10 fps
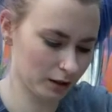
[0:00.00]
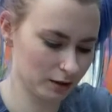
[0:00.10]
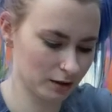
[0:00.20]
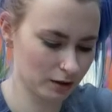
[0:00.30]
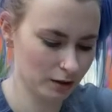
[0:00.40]

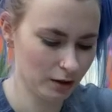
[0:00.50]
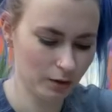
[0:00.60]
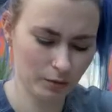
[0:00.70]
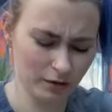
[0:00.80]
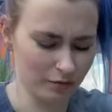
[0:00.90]
It's
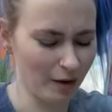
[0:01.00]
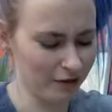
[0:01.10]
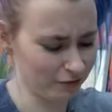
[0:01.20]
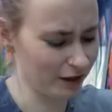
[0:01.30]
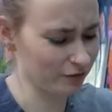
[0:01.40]
one of my
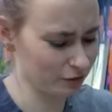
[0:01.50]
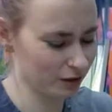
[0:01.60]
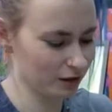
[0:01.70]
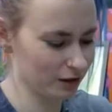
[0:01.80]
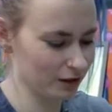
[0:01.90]

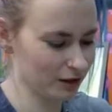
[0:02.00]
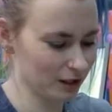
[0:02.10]
favourite colours.